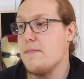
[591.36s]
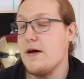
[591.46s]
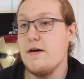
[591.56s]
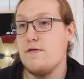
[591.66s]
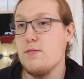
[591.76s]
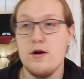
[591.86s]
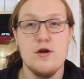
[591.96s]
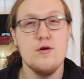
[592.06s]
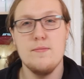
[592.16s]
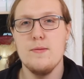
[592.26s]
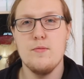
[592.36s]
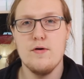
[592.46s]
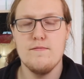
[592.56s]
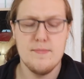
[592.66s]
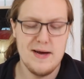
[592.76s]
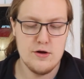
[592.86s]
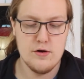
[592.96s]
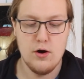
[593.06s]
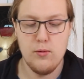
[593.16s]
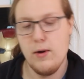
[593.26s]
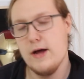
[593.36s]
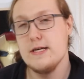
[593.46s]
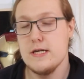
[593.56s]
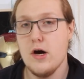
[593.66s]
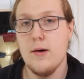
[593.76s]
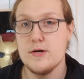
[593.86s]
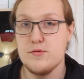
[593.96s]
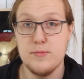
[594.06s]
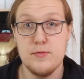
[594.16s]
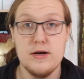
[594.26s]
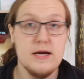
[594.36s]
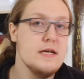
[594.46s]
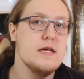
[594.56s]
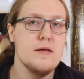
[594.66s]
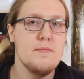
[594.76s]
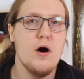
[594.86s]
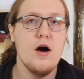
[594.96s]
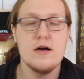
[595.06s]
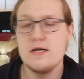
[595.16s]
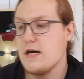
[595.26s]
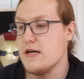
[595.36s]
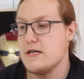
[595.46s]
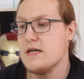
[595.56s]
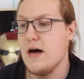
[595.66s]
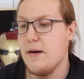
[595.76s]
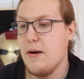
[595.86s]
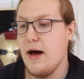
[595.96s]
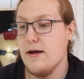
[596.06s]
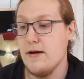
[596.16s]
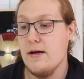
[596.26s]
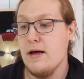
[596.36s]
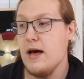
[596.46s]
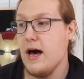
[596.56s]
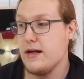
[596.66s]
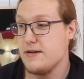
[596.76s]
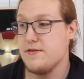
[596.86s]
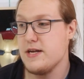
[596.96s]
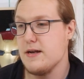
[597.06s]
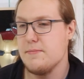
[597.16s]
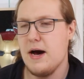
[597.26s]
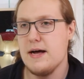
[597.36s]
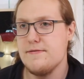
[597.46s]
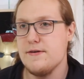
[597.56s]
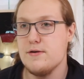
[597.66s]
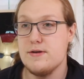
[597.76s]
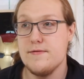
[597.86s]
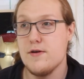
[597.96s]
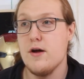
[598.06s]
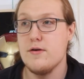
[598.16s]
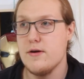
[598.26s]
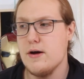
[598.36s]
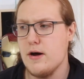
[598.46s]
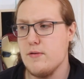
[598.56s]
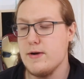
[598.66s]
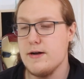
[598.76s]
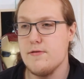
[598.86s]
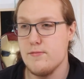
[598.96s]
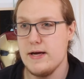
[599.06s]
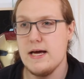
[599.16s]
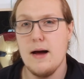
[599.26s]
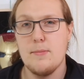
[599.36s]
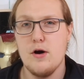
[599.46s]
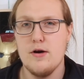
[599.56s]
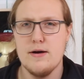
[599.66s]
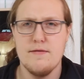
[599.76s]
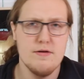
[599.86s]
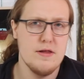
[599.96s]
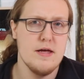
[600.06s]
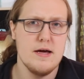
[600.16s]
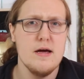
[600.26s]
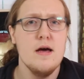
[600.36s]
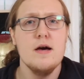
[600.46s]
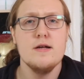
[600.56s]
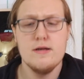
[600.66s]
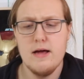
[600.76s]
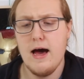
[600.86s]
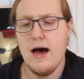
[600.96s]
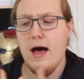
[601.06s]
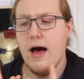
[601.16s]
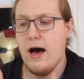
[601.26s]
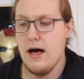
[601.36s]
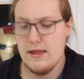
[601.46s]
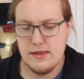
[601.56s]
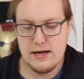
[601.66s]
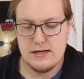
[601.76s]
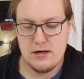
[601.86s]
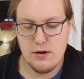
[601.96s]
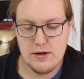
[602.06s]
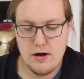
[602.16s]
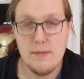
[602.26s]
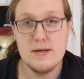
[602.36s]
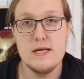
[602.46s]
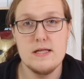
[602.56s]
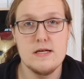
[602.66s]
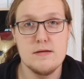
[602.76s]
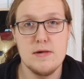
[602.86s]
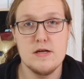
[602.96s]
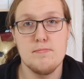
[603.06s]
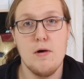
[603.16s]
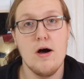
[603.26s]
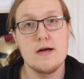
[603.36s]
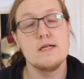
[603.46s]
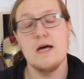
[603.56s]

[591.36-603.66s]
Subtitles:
If you want to know a bit more information on why these comics were put into the box, because as I've said in past videos, they've gotten rid of the recap card and everything. So yeah, that's all the comics in this month's box.